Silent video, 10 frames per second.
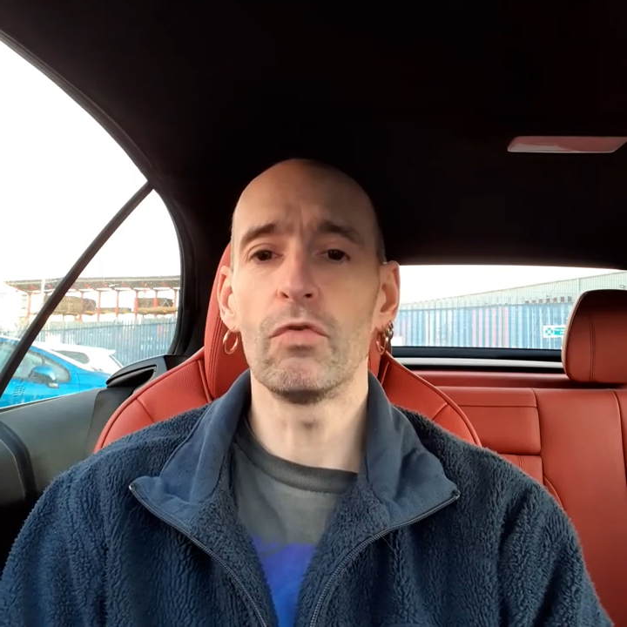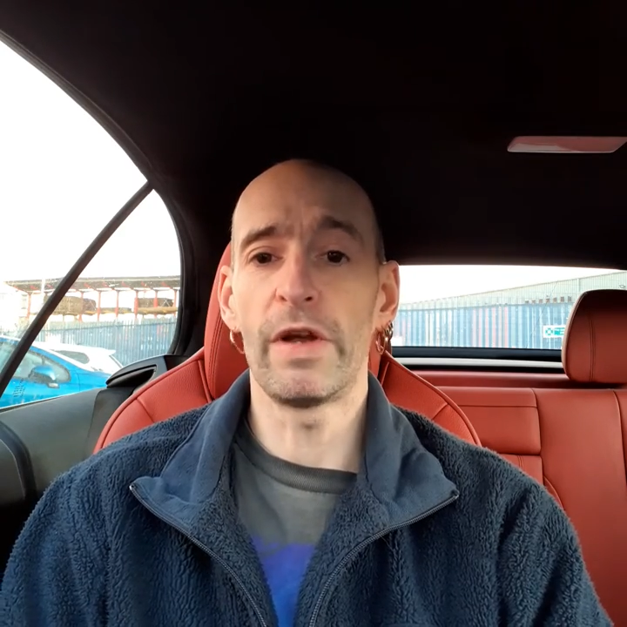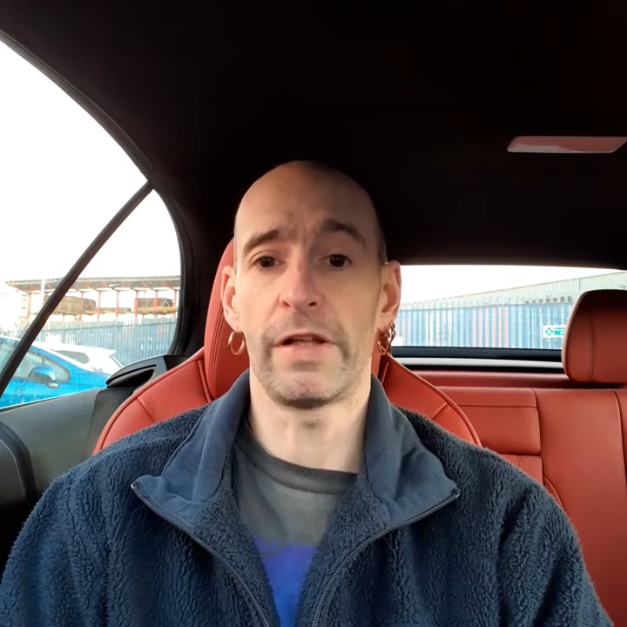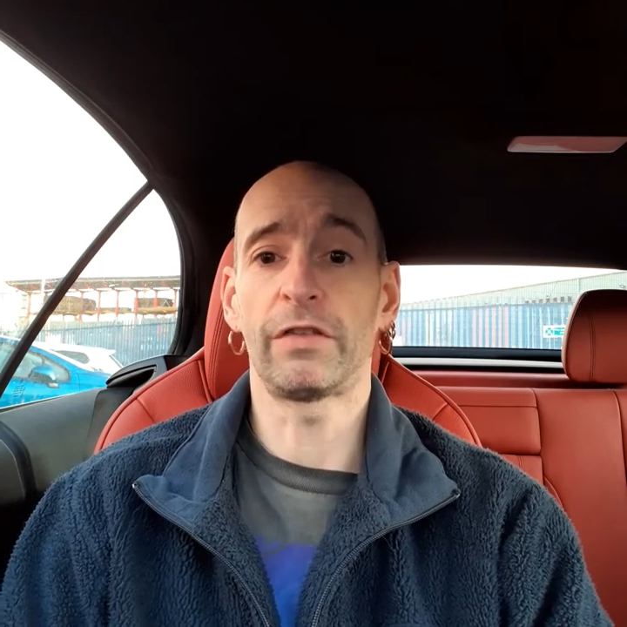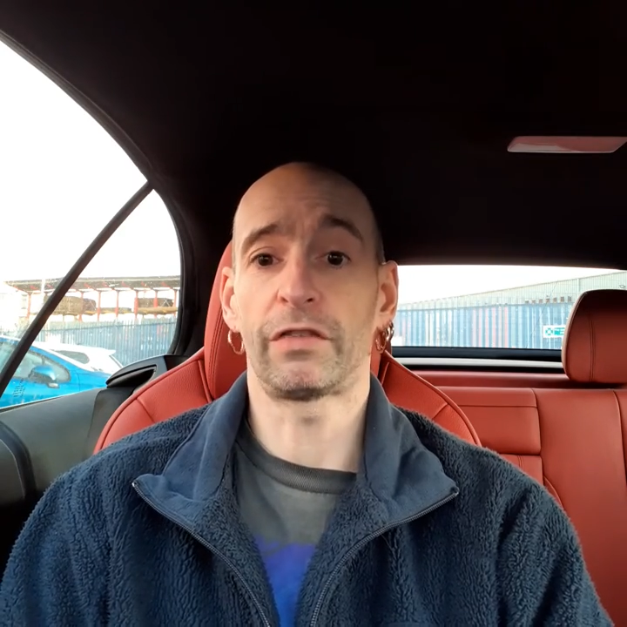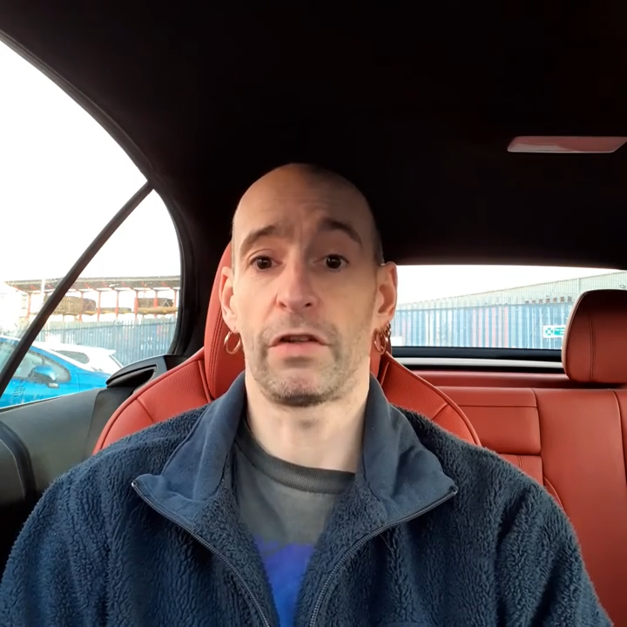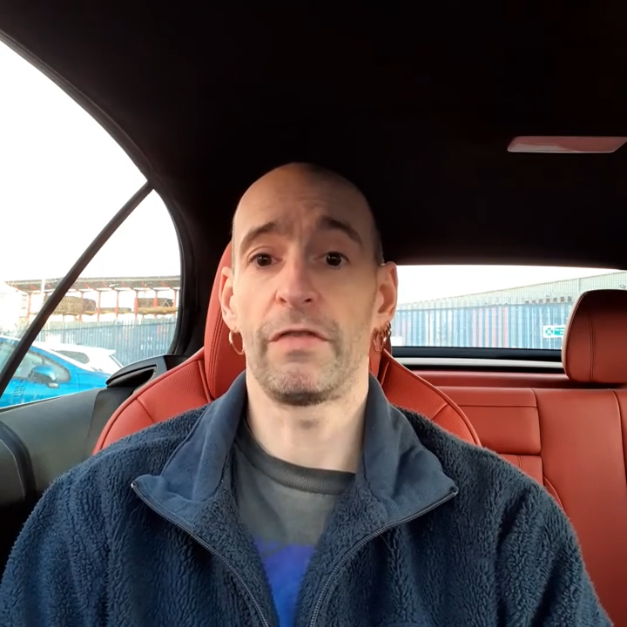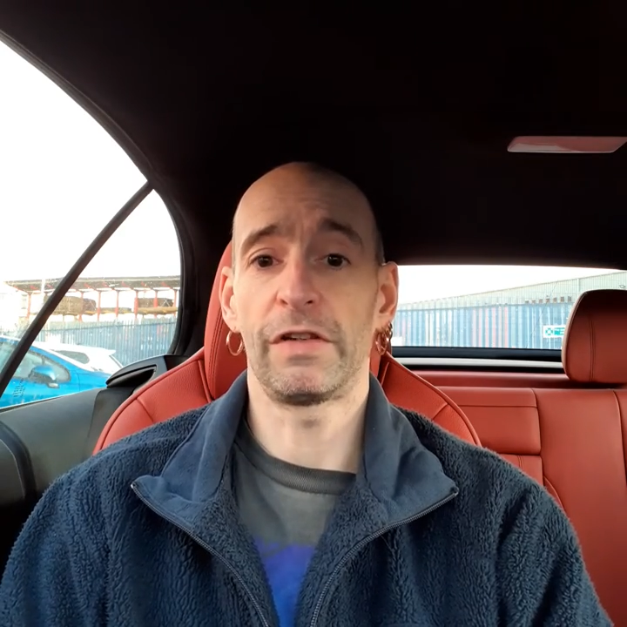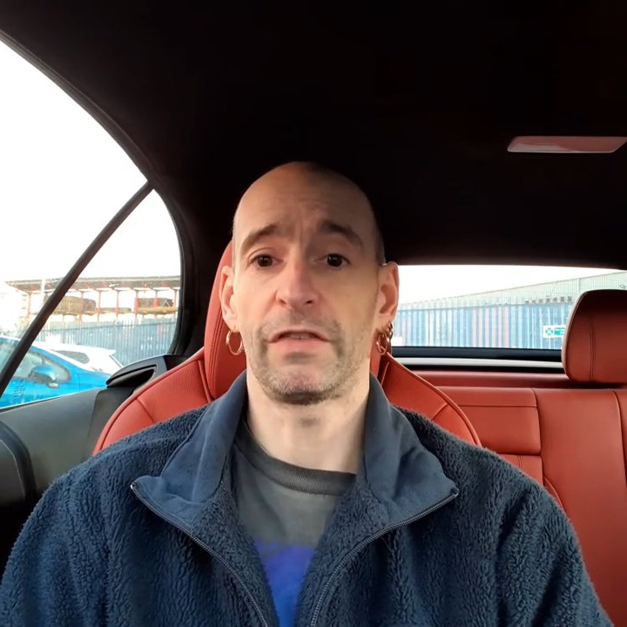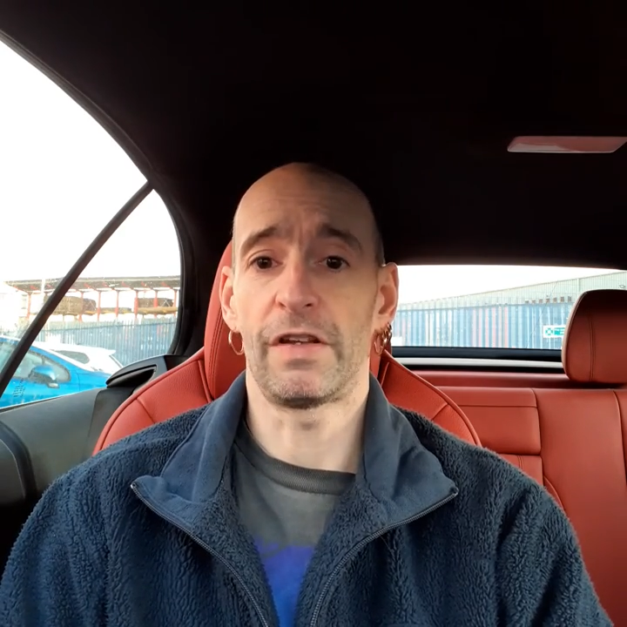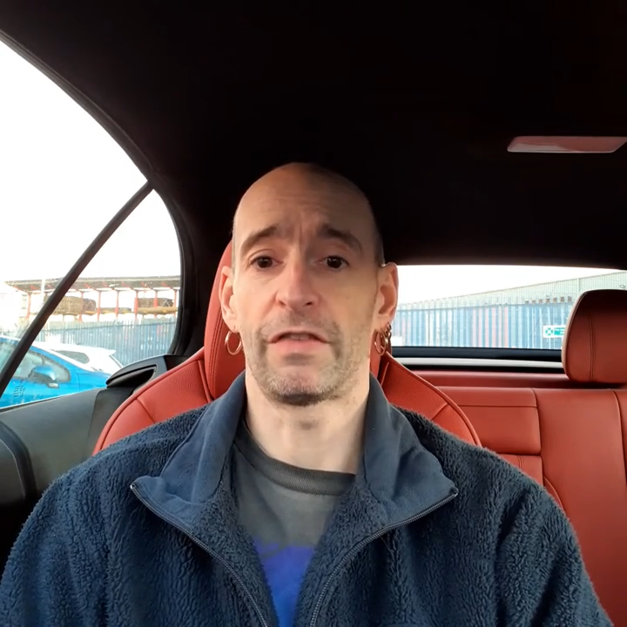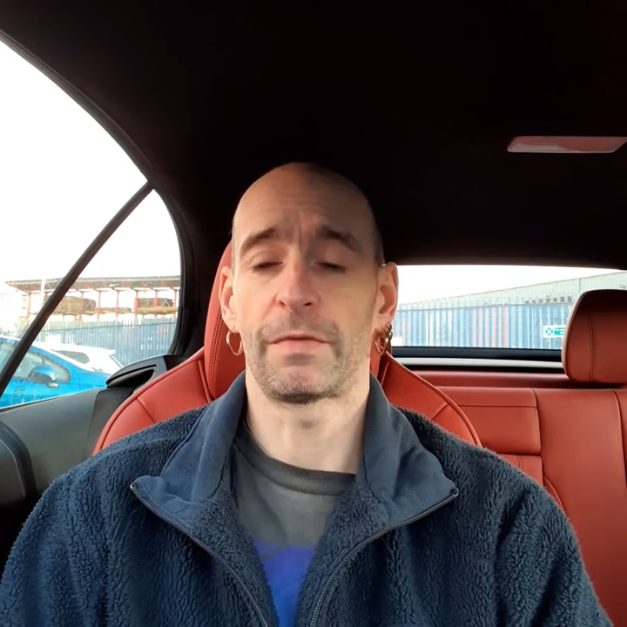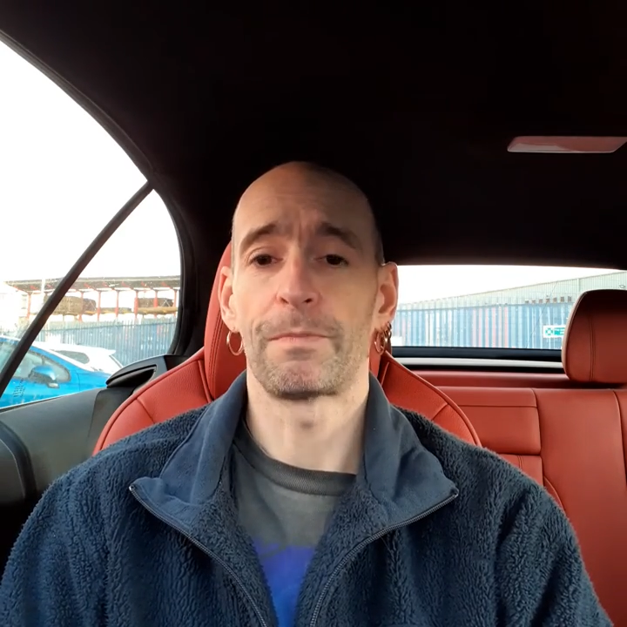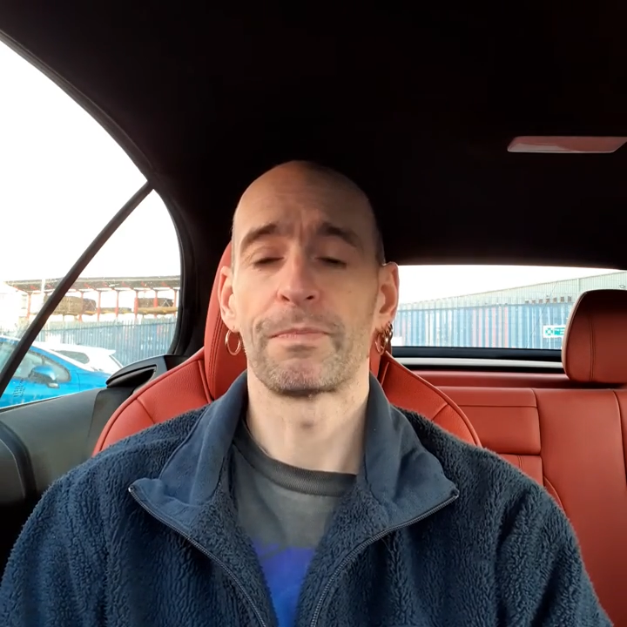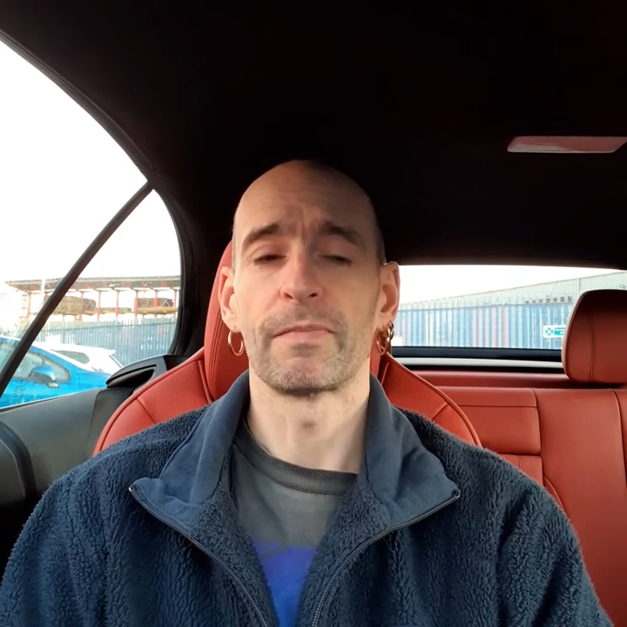rail services.